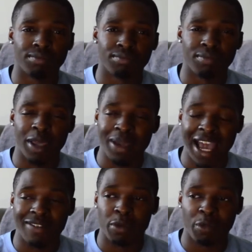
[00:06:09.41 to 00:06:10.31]
maybe I
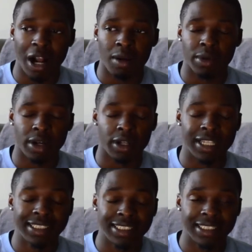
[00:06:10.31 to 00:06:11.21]
have a problem here, and
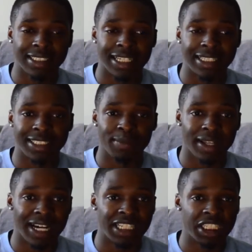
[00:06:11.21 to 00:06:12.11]
this is like
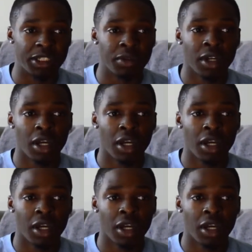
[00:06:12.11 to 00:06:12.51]
something I should